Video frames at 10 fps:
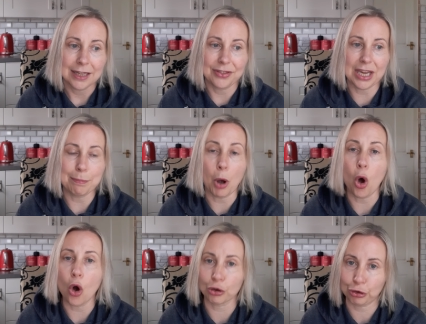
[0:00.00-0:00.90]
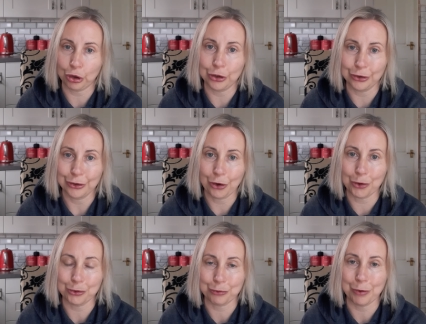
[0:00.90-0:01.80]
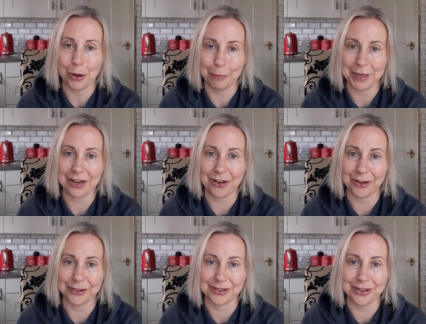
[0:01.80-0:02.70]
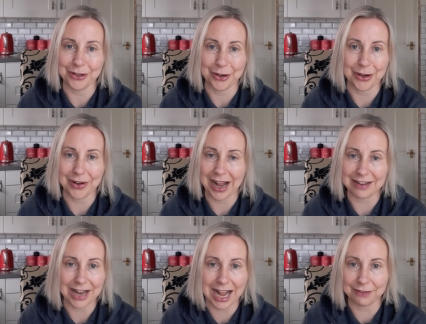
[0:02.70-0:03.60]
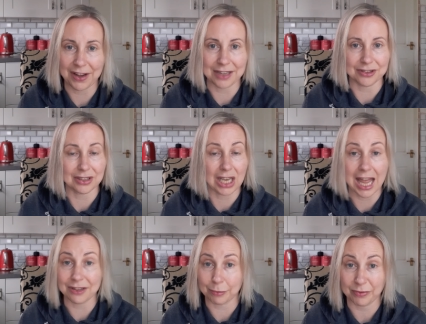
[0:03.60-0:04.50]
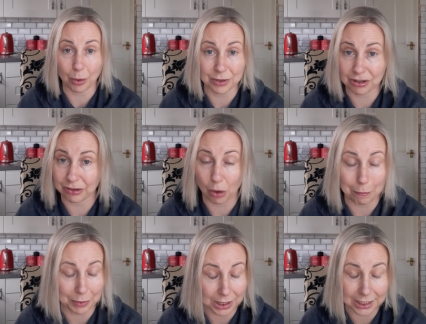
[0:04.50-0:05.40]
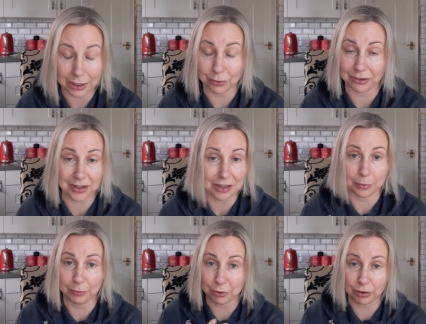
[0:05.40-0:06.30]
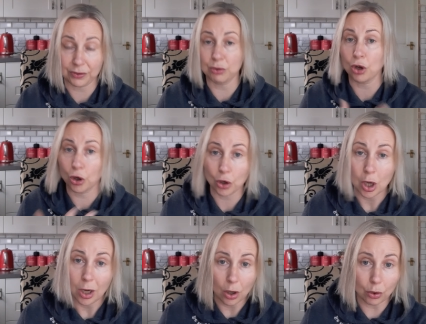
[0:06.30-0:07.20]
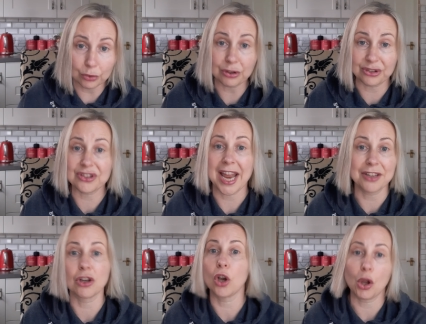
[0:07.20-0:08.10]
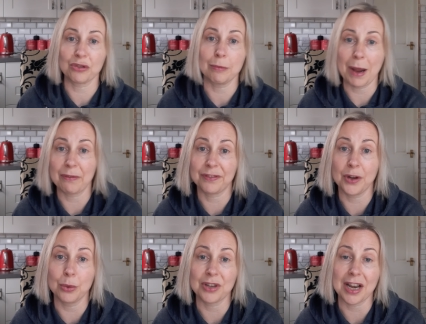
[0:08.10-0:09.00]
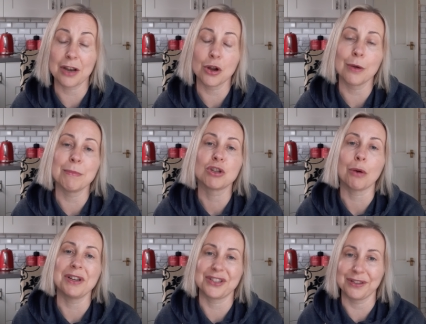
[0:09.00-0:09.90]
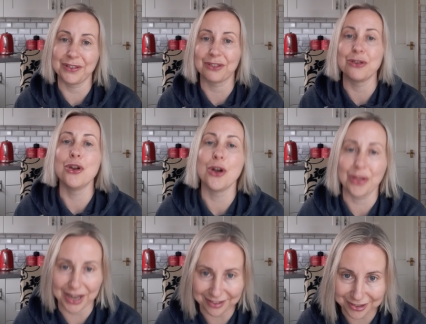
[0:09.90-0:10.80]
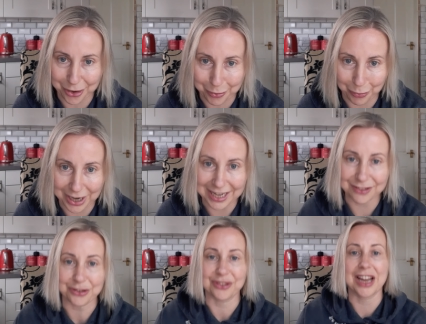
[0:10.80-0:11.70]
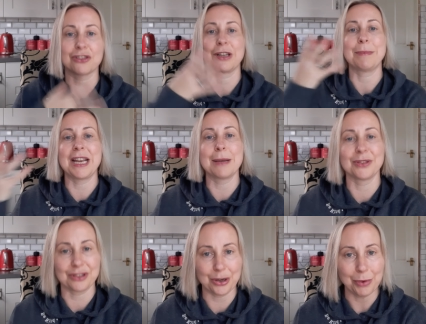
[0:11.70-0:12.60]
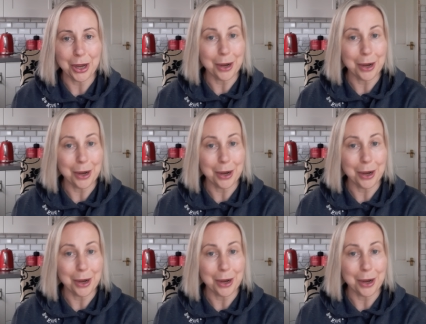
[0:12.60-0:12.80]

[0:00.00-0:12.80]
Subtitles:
the portion control, because, you know, I've had clients before, which is completely understandable, especially if you don't understand a lot about food. And I know a majority of us know this, don't we? It's just actually being able to